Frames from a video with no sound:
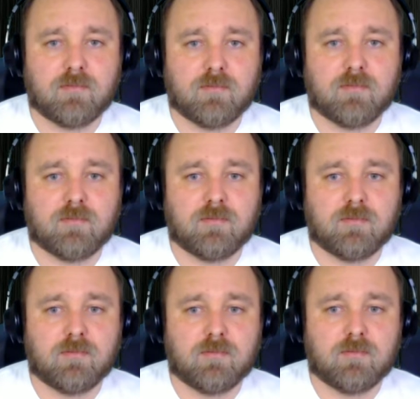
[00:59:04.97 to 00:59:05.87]
I suppose
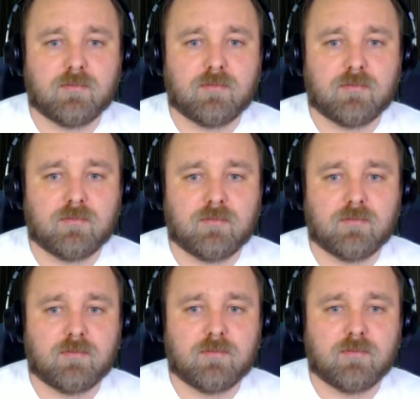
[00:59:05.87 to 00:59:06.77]
you do look at.
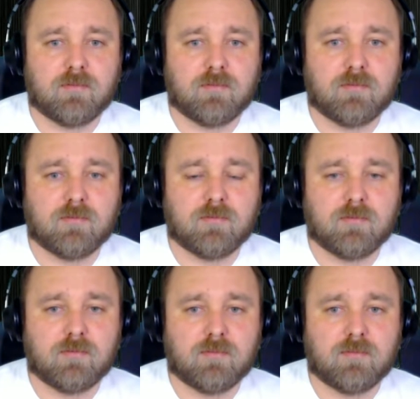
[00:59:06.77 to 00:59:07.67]
How much would
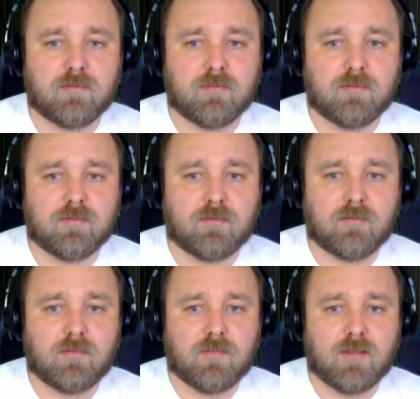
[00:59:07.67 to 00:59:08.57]
more that bump the
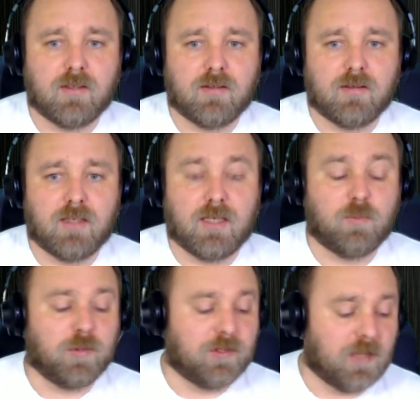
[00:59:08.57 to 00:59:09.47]
price up? And it
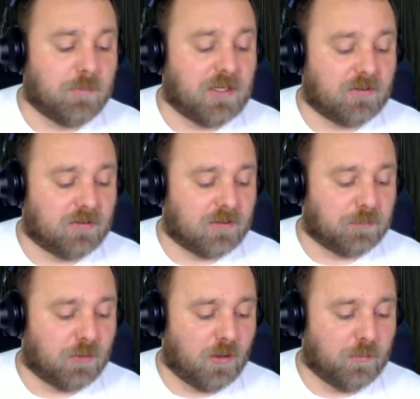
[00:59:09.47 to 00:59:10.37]
would. I mean, this is the
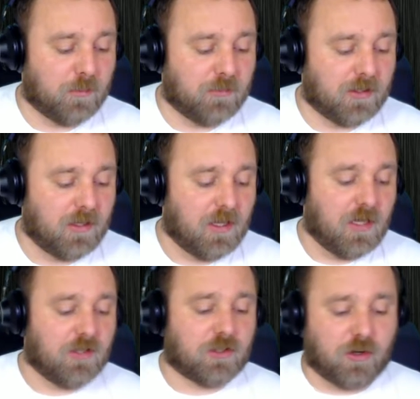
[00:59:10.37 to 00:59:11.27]
problem that
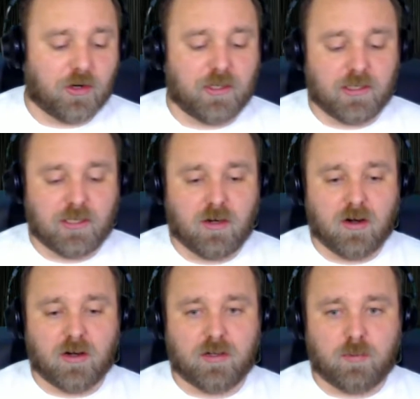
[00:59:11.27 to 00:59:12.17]
currently
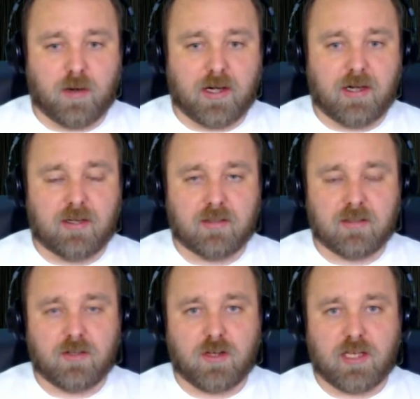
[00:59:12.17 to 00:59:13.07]
hardware
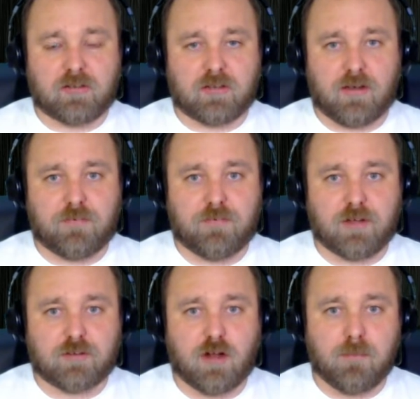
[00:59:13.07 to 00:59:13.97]
and all that stuff,
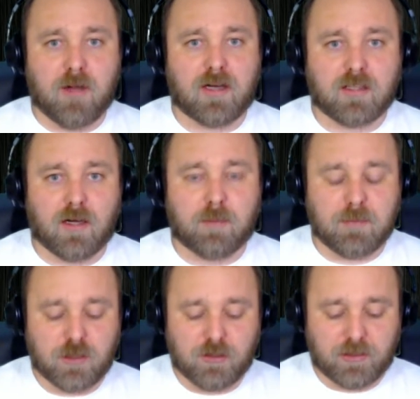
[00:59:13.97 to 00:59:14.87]
it's all mucked up. I
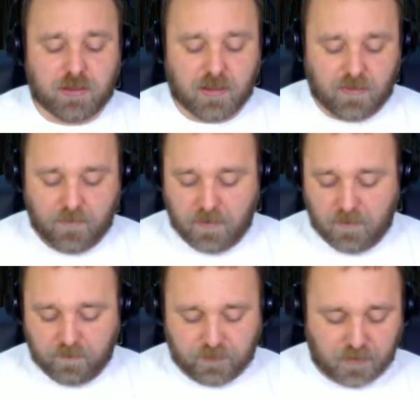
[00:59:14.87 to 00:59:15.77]
mean, you look at okay,
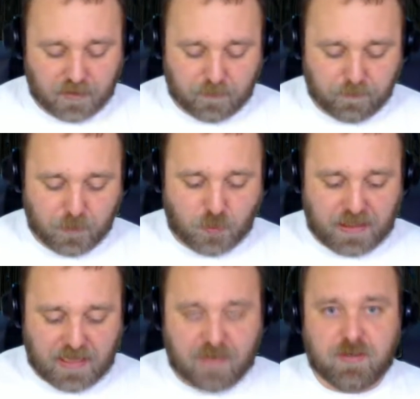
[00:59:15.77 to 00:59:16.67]

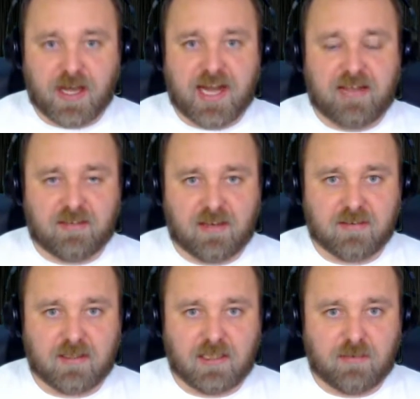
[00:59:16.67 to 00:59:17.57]
I've got an
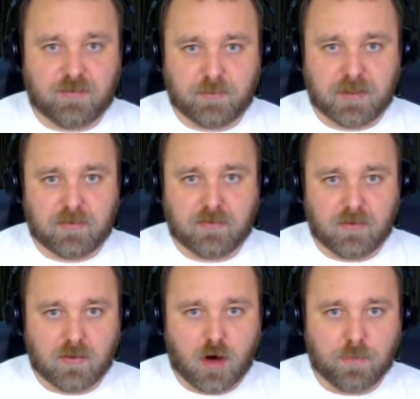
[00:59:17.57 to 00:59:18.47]
SSD for my
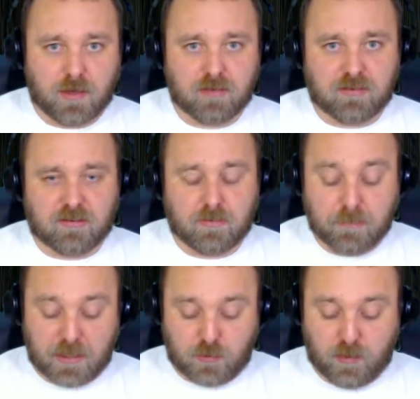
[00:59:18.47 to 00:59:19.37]
operating system,
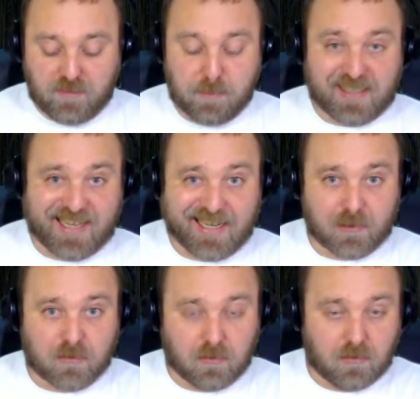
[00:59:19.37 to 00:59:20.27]
but I do have a
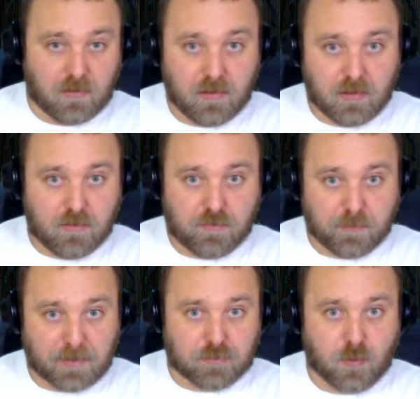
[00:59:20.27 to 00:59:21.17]
mechanical for
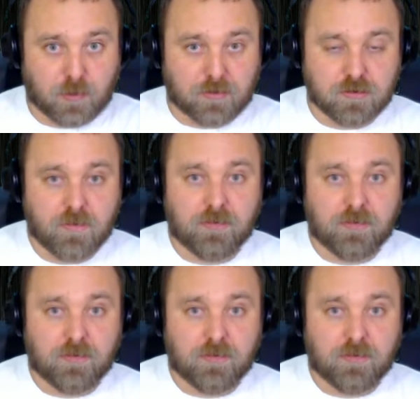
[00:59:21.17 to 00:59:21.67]
my storage,